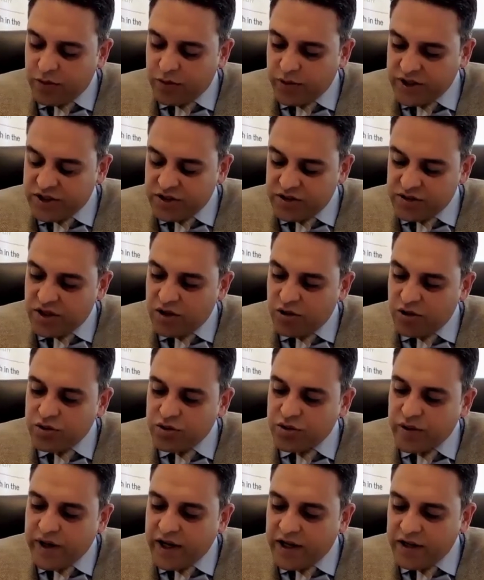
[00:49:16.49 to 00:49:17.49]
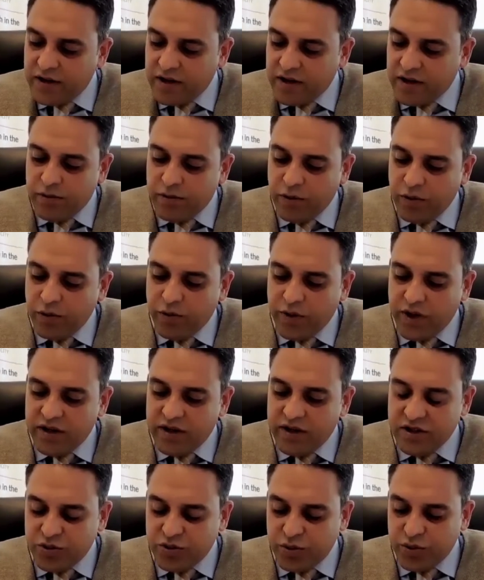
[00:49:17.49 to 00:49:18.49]
questions I also had, that whether
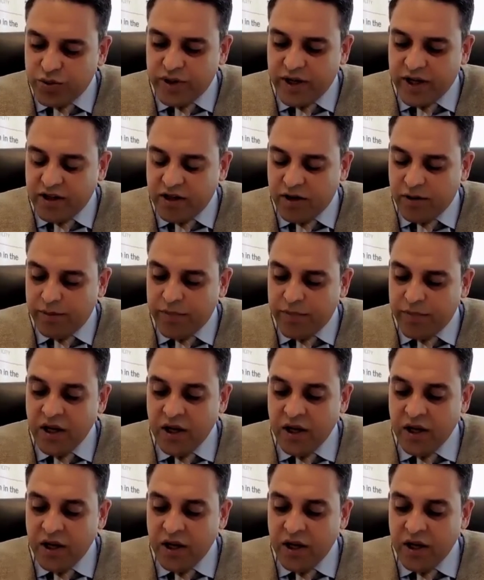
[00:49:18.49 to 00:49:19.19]
this will end up